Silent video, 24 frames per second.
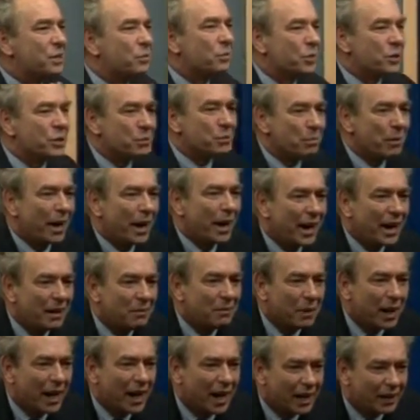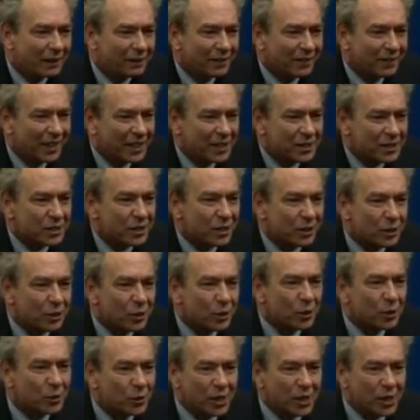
was made manifest to